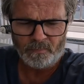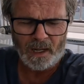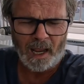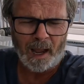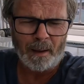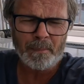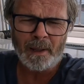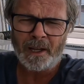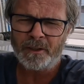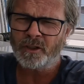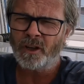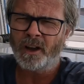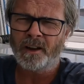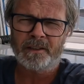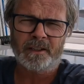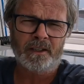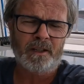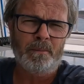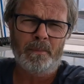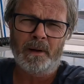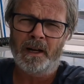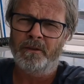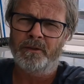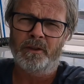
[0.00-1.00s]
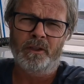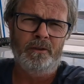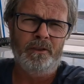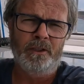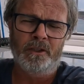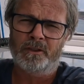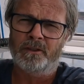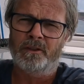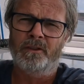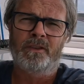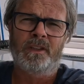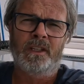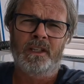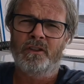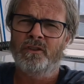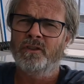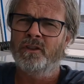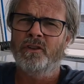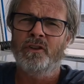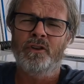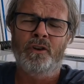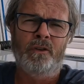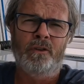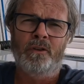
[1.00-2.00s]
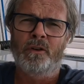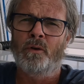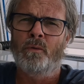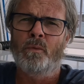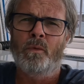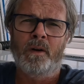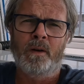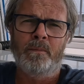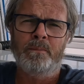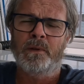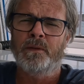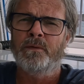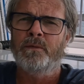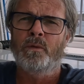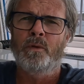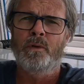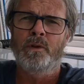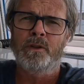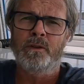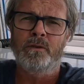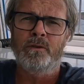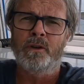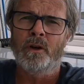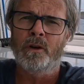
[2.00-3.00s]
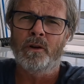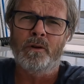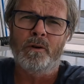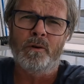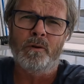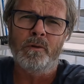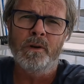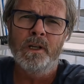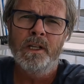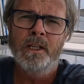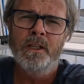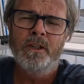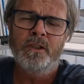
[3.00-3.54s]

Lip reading: I'm not talking about the list of things that you're want before you go